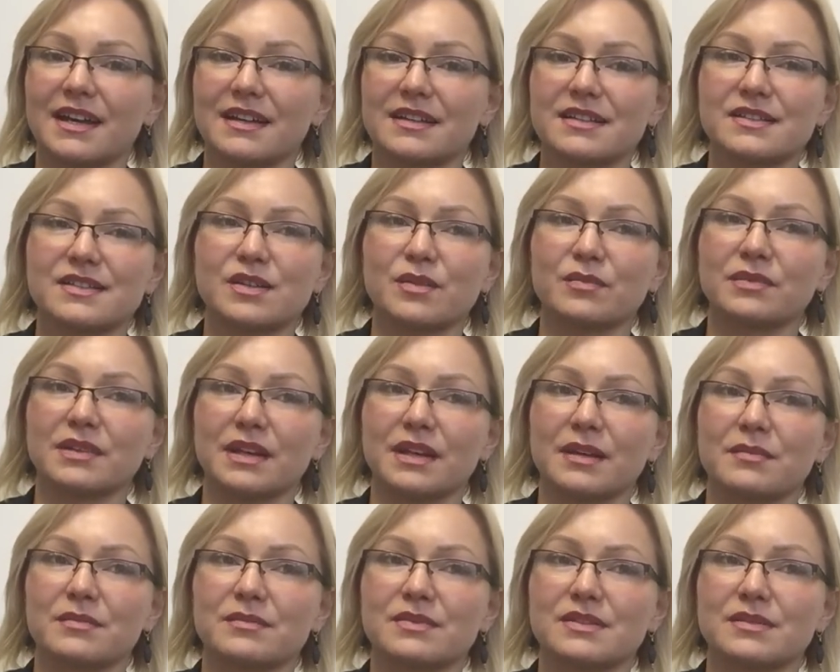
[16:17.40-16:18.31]

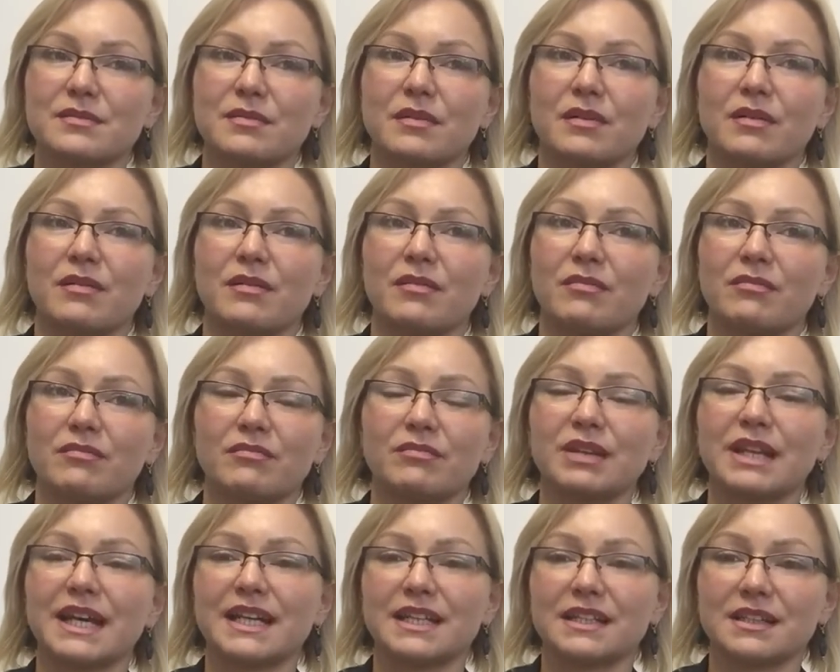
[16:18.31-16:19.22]
sometimes
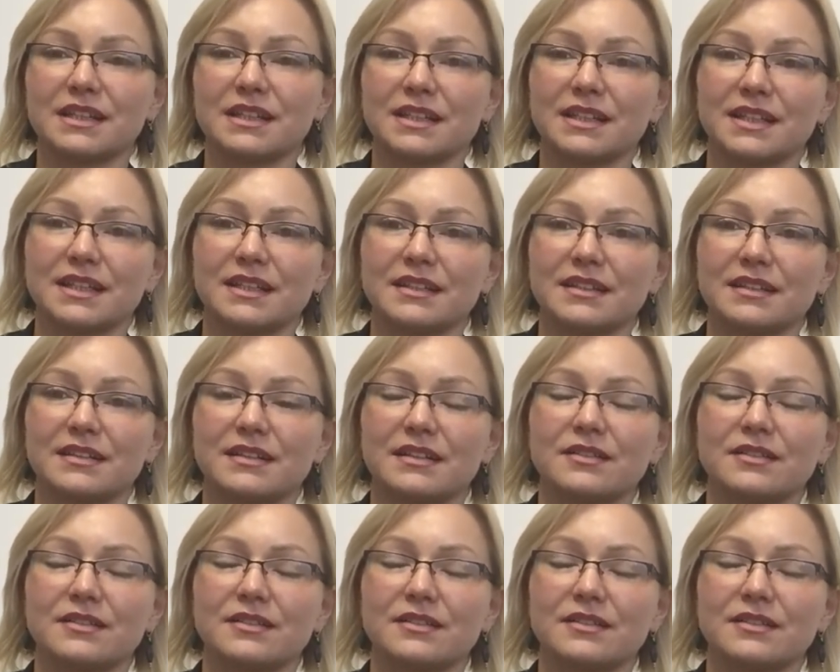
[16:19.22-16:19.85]
blindly.